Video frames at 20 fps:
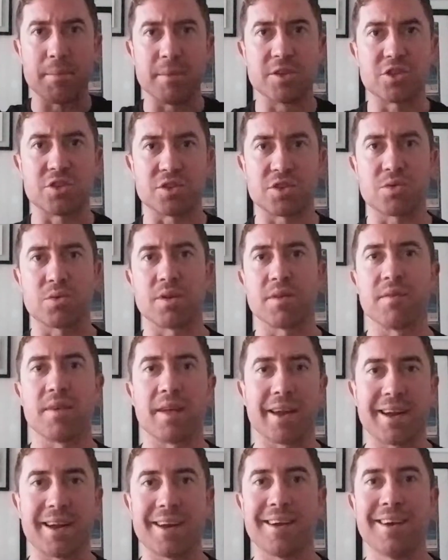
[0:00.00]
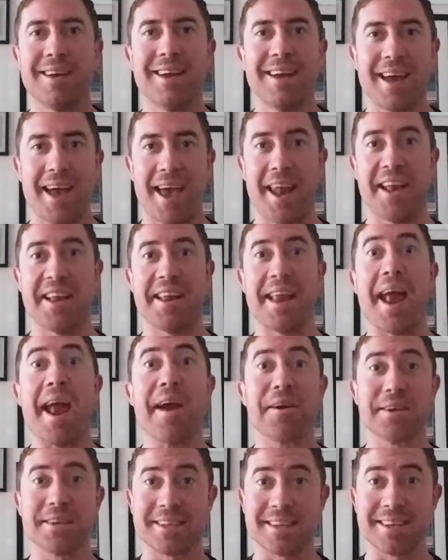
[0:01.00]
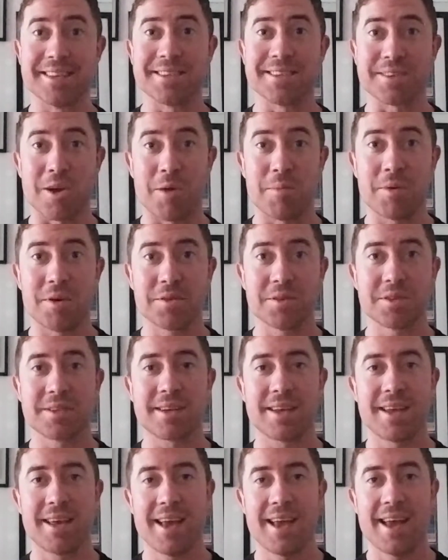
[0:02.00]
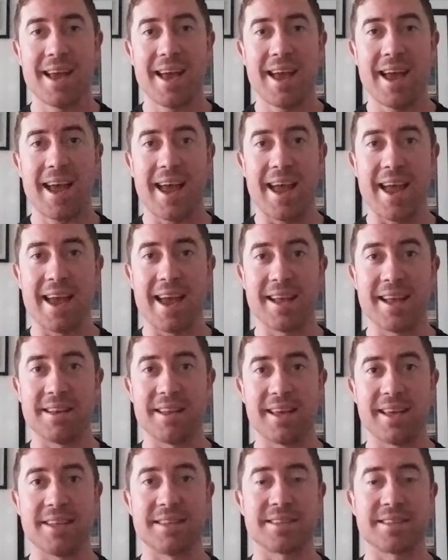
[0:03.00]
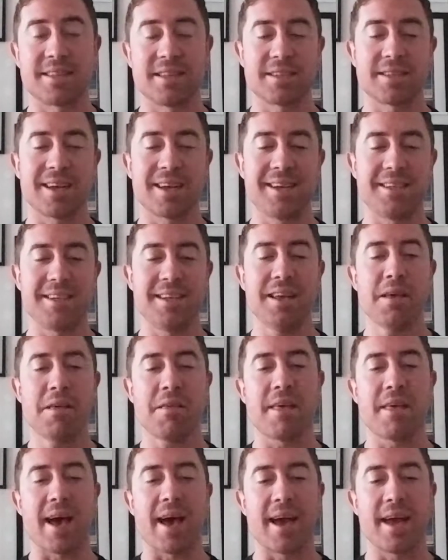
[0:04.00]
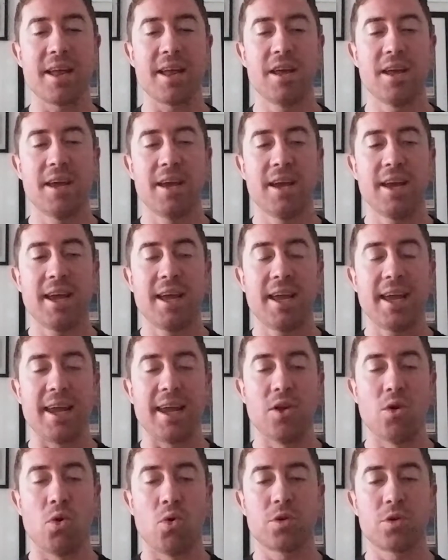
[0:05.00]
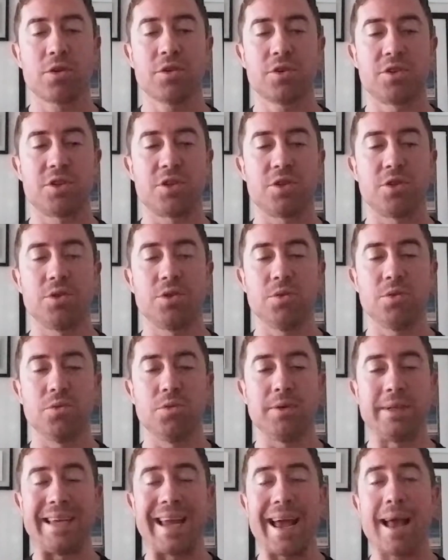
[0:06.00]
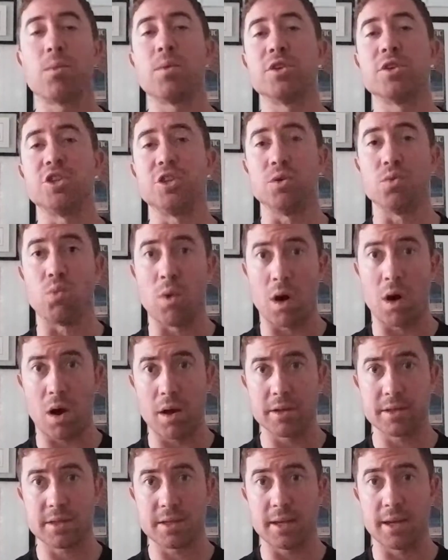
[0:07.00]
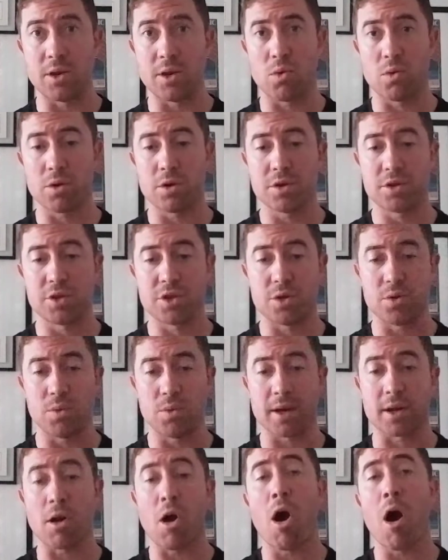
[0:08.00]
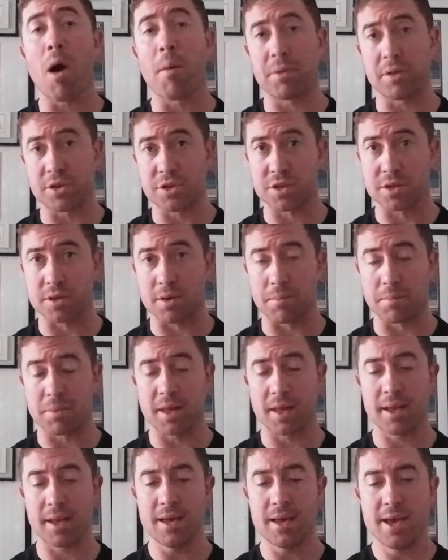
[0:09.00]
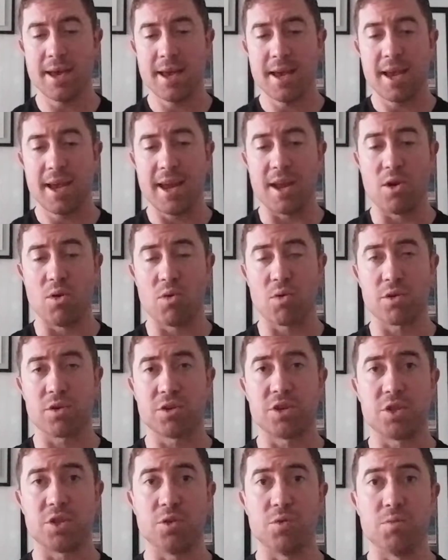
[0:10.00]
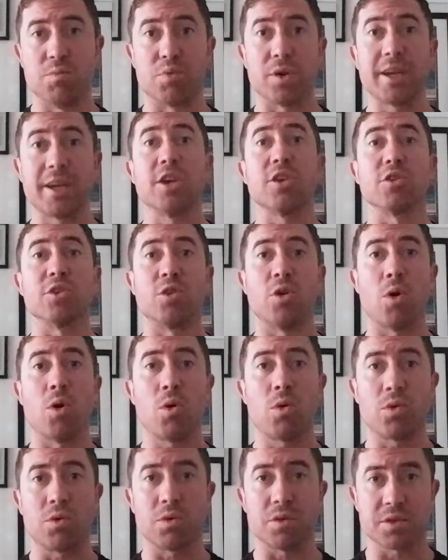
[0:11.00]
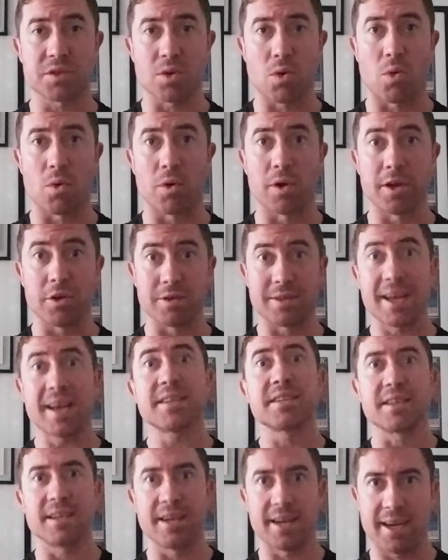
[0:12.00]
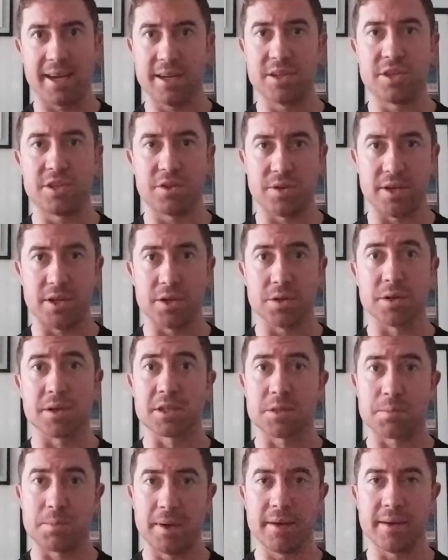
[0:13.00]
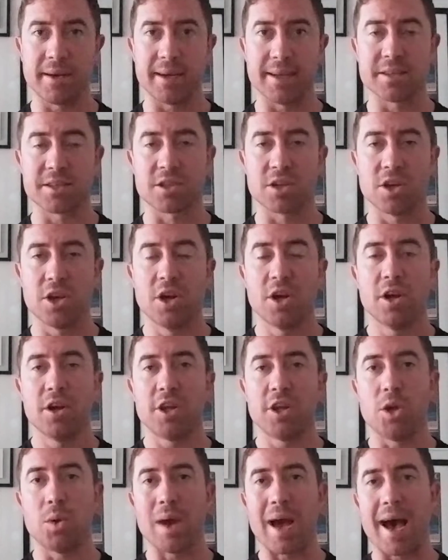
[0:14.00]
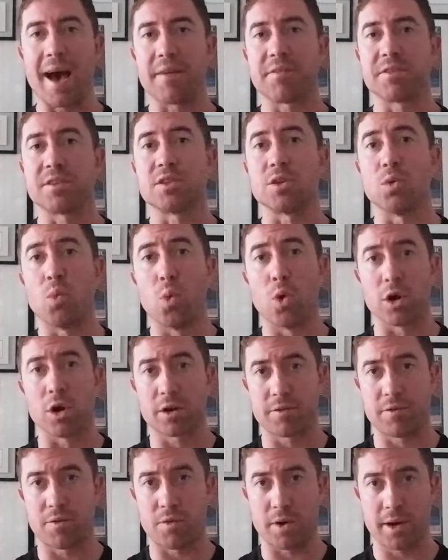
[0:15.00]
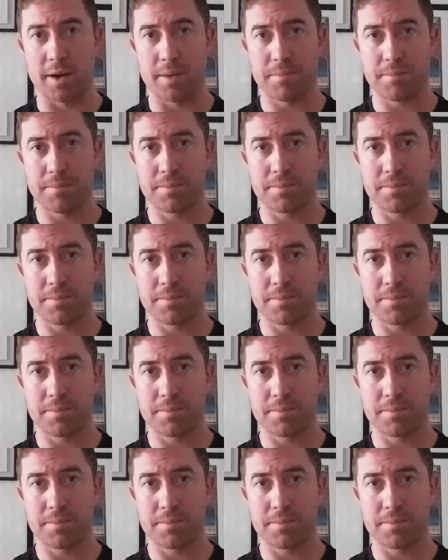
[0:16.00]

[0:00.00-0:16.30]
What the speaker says: It's just sort of like an inheritance almost. And it's this idea that in order to get what you want, in order to accomplish something, in order to bring your goals or your destiny into your experience, you have to work for it.